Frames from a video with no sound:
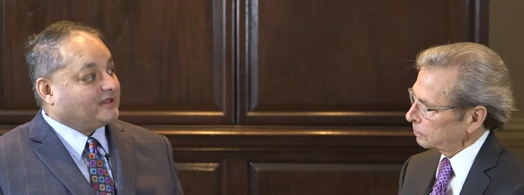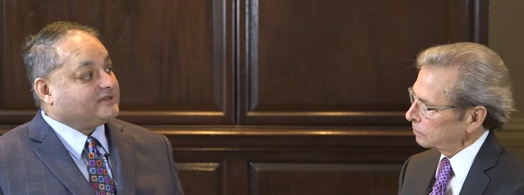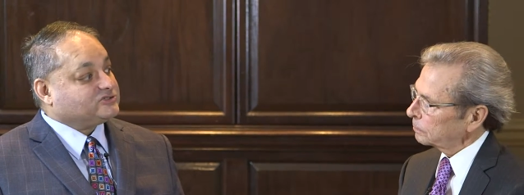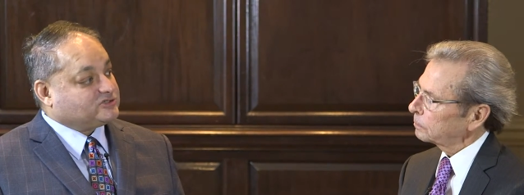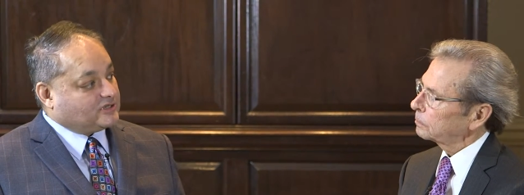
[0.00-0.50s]

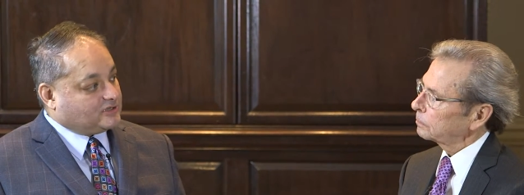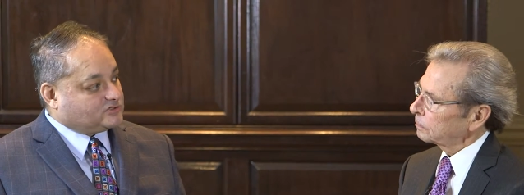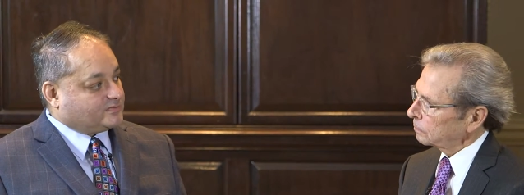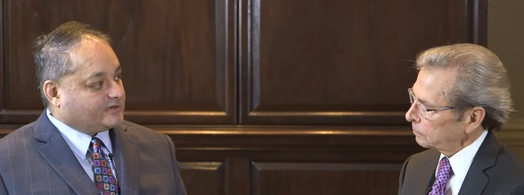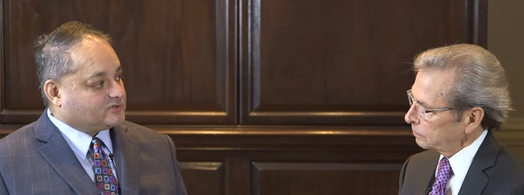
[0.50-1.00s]
Speaker 1: late
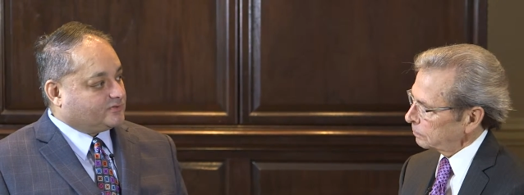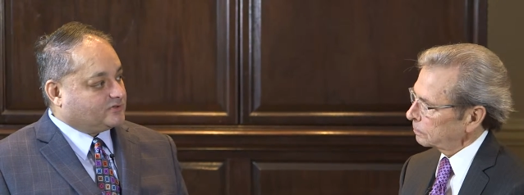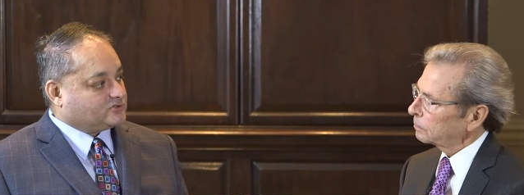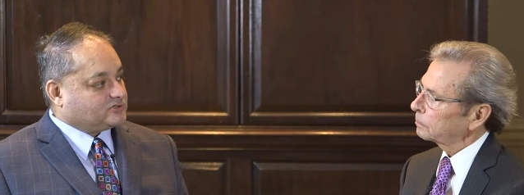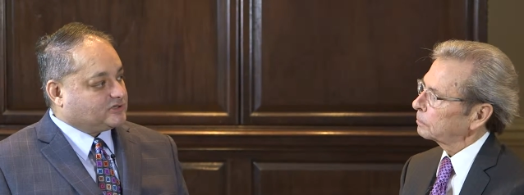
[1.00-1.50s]
stage mitral
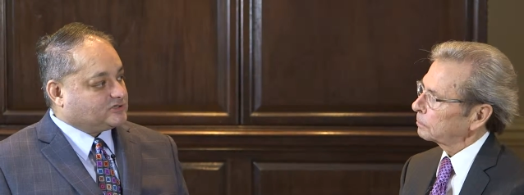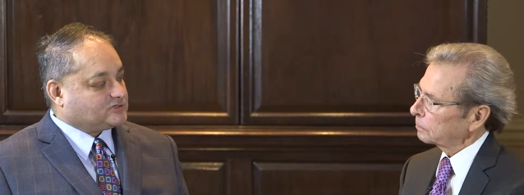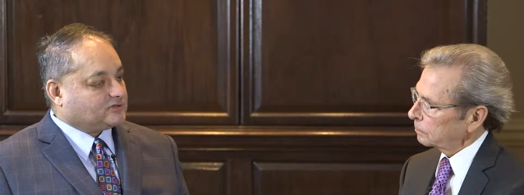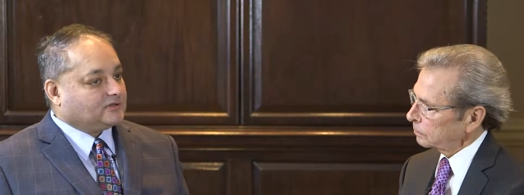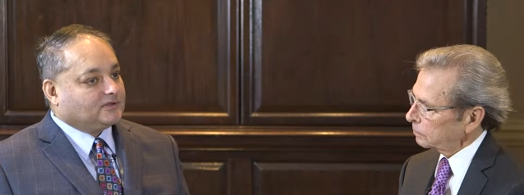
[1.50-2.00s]

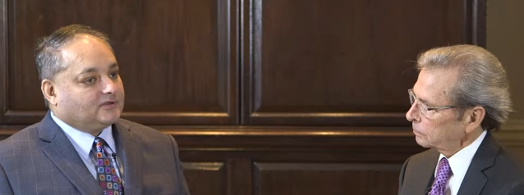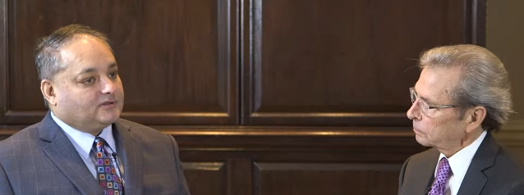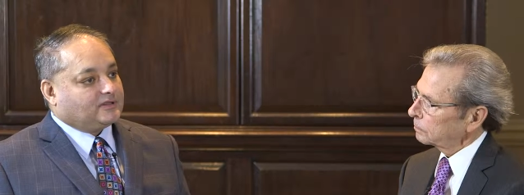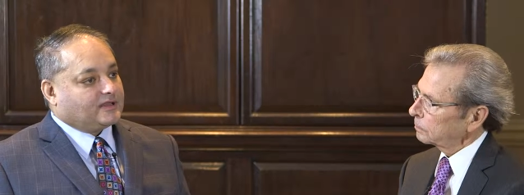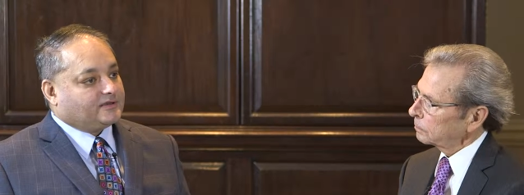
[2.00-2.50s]
regurgitation,
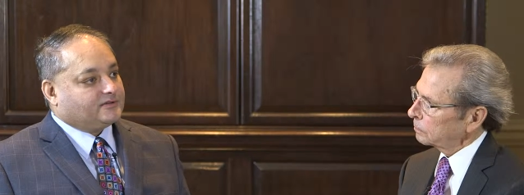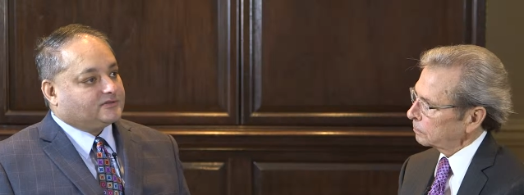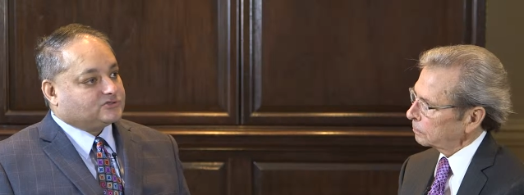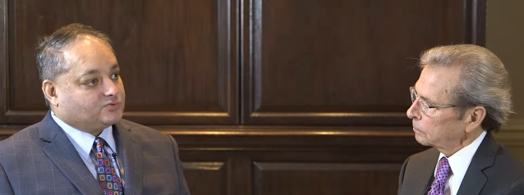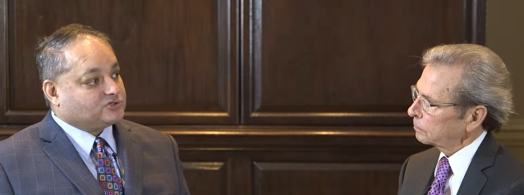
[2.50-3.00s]
the
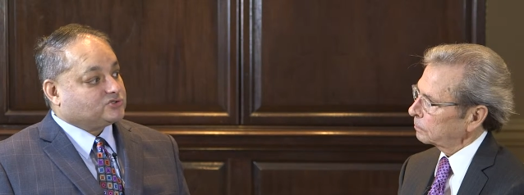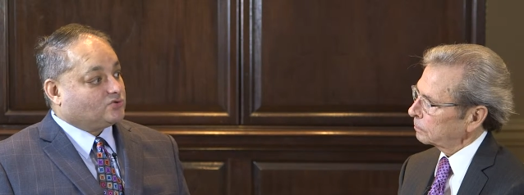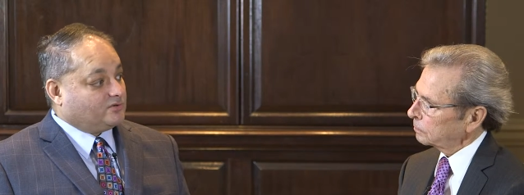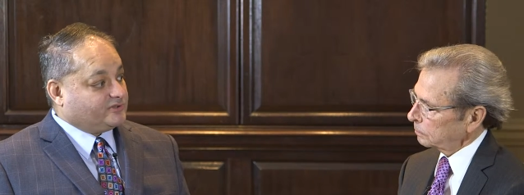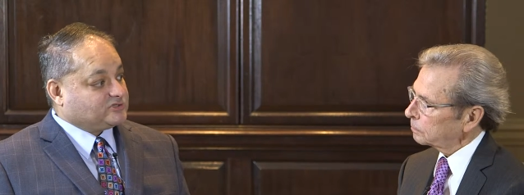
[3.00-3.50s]
annulus, which is
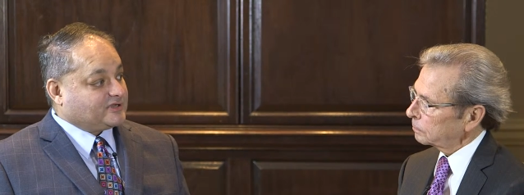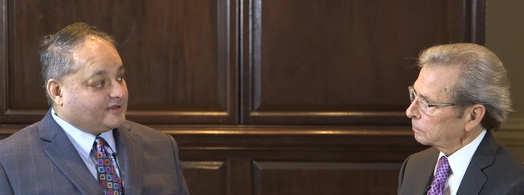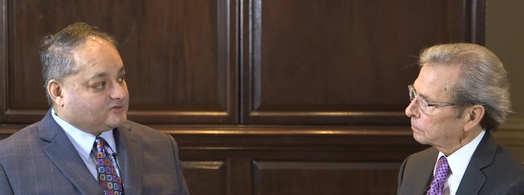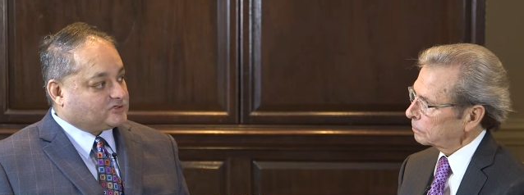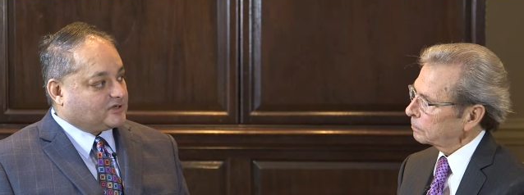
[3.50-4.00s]
normally
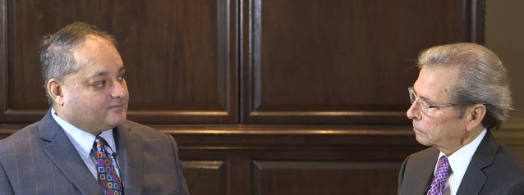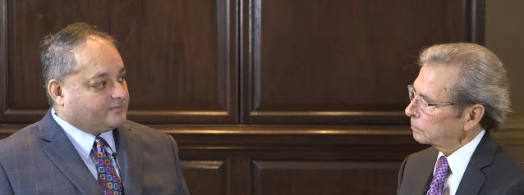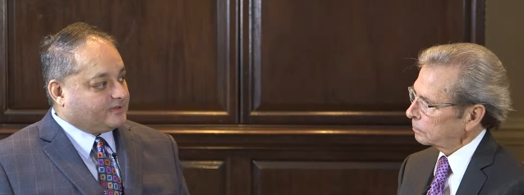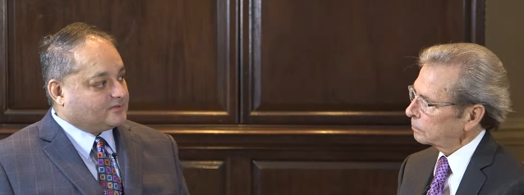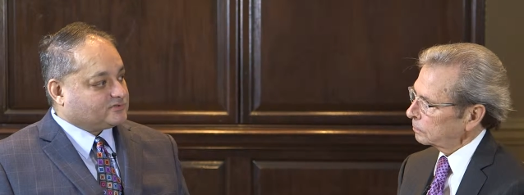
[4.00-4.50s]
saddle shaped,
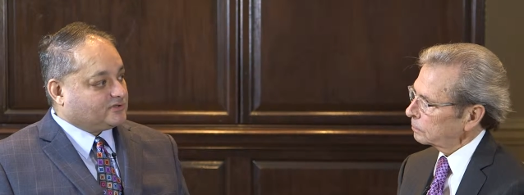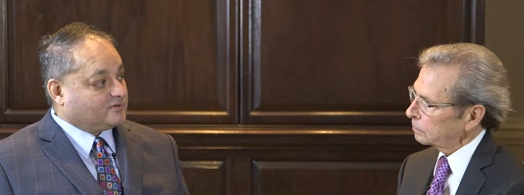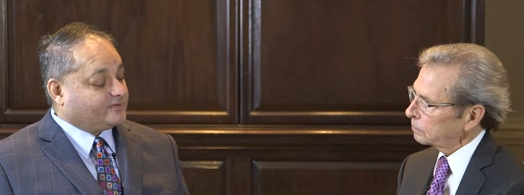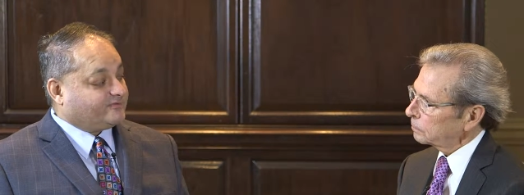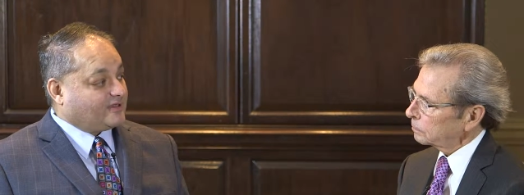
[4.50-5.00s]
becomes a
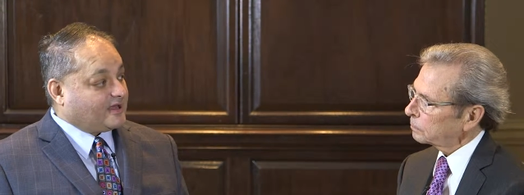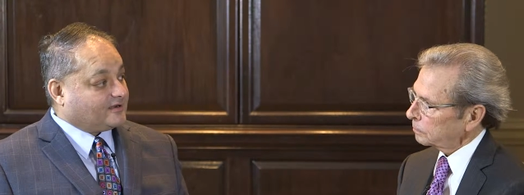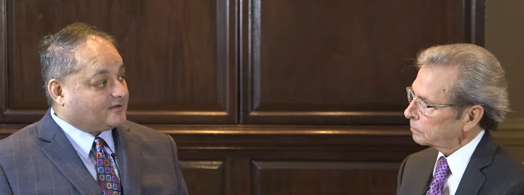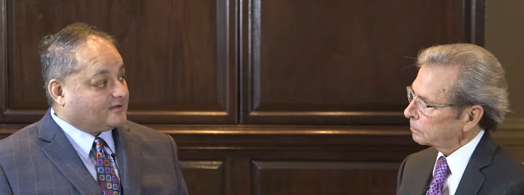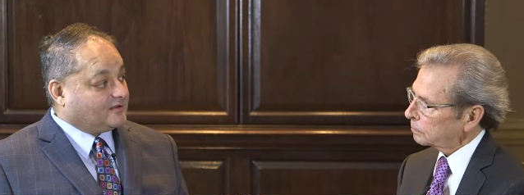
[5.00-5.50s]
little bit
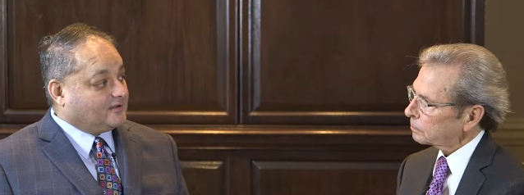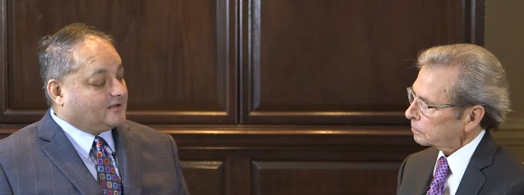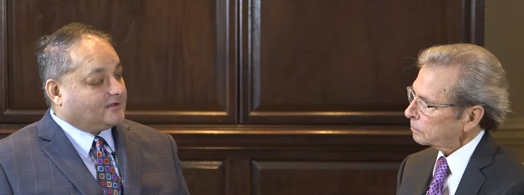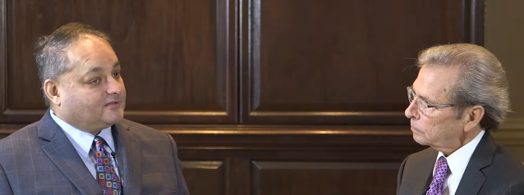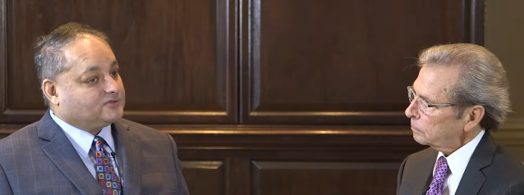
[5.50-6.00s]
flattened
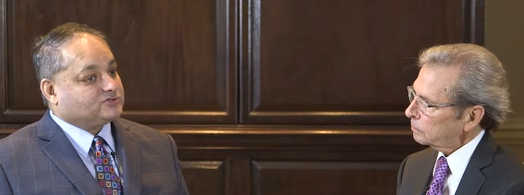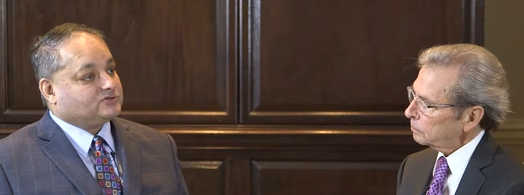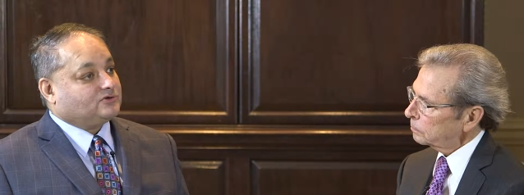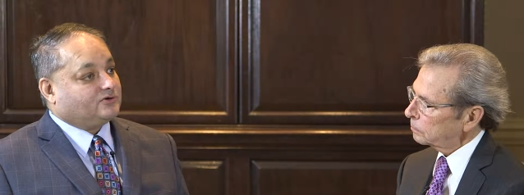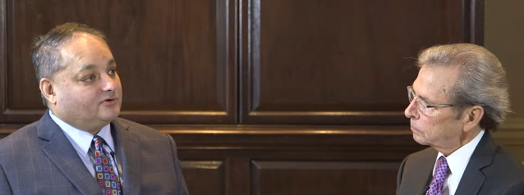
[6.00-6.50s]
and
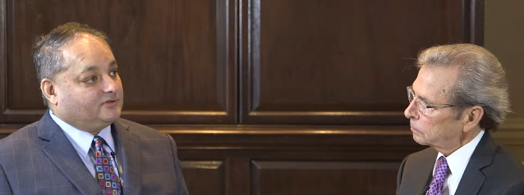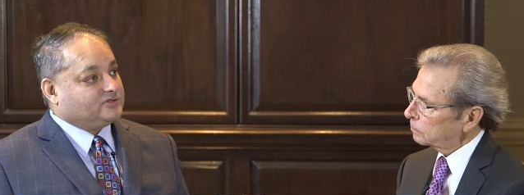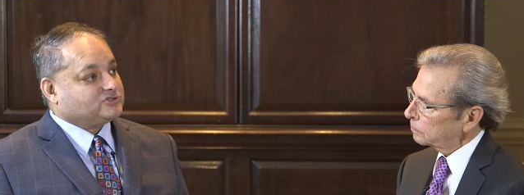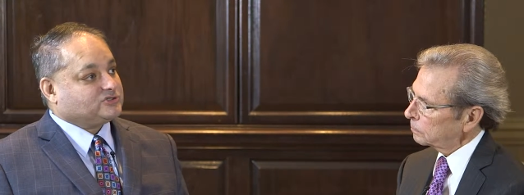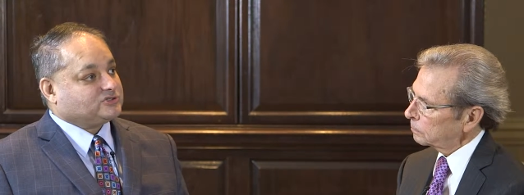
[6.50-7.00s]
there's
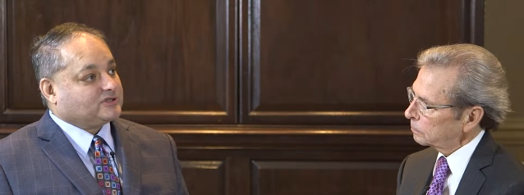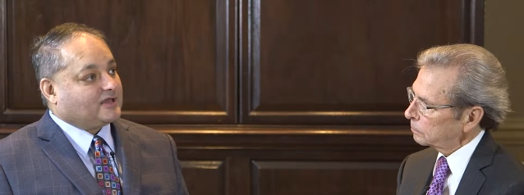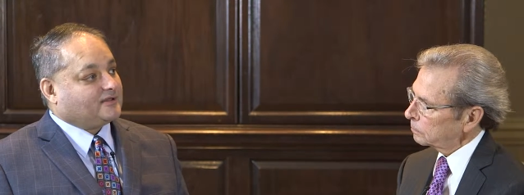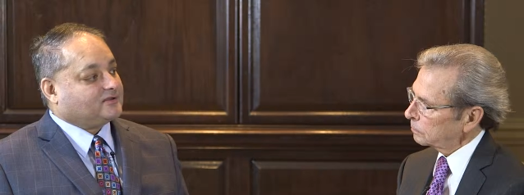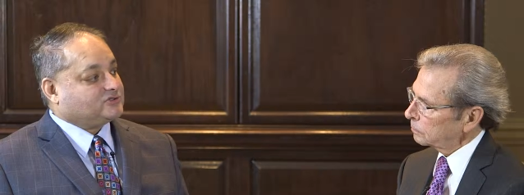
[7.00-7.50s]
early
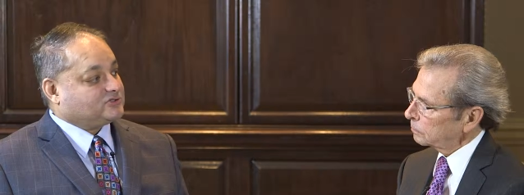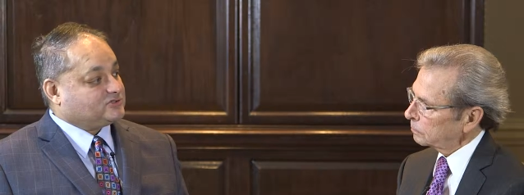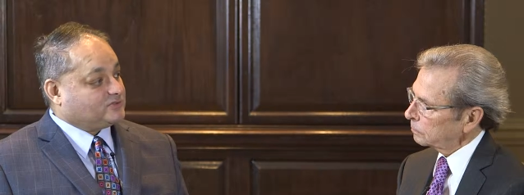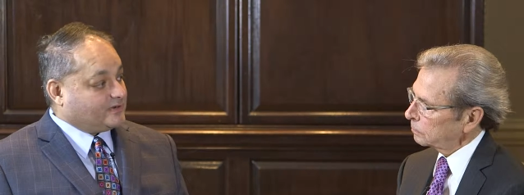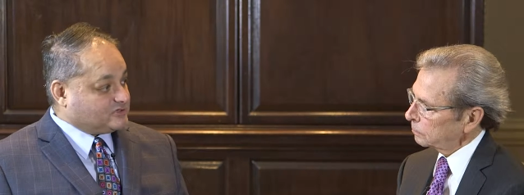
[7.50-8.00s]
systolic
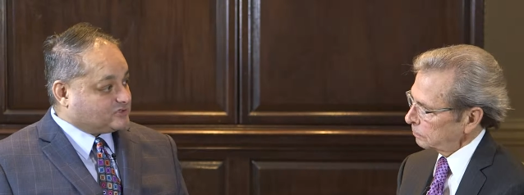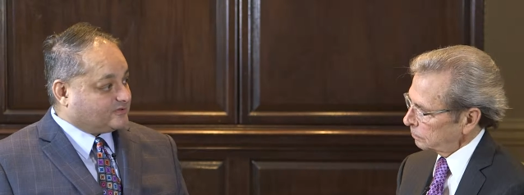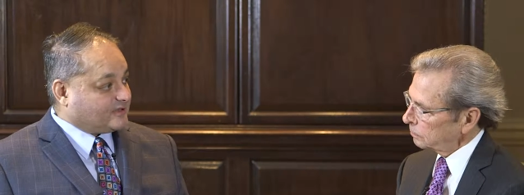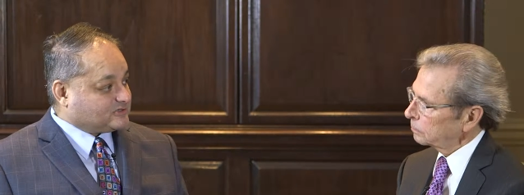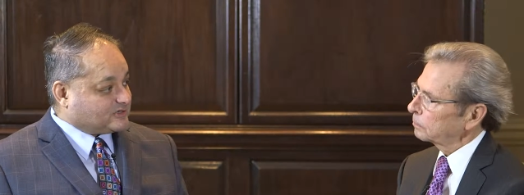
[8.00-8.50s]
accentuation
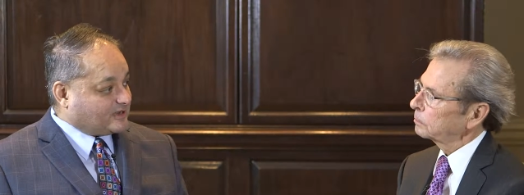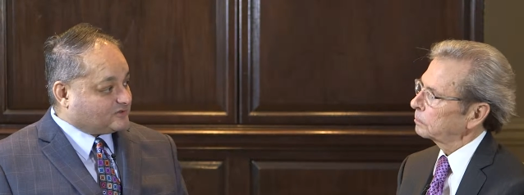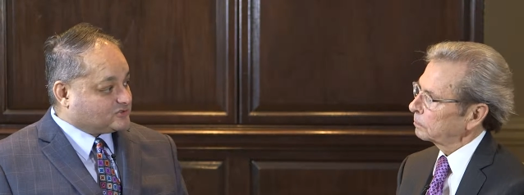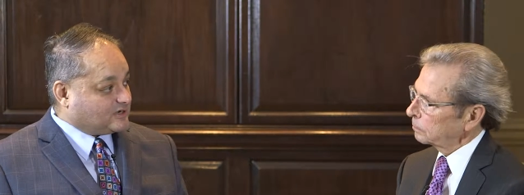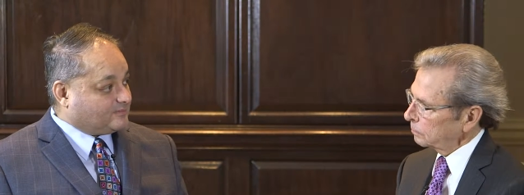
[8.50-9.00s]
of that
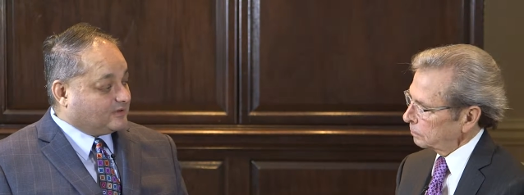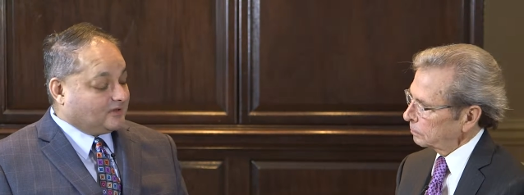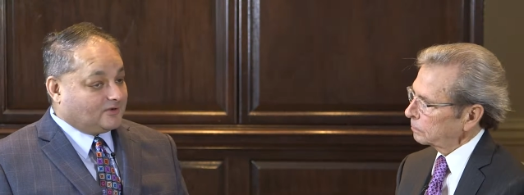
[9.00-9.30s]
saddle shape,